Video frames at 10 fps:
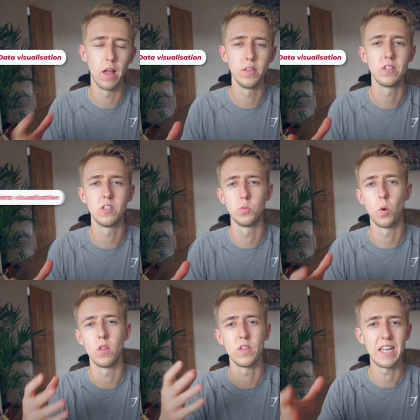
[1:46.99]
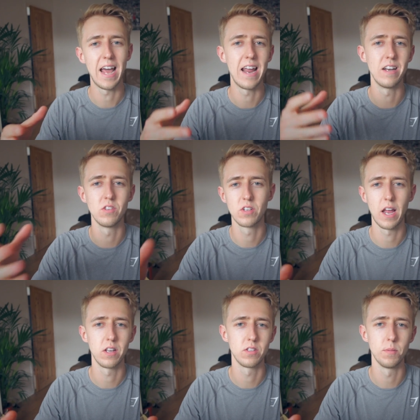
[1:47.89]
And this is what the end
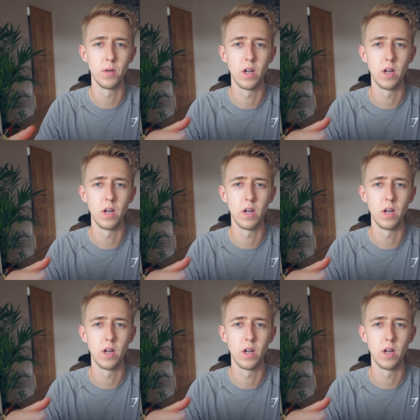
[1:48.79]
customer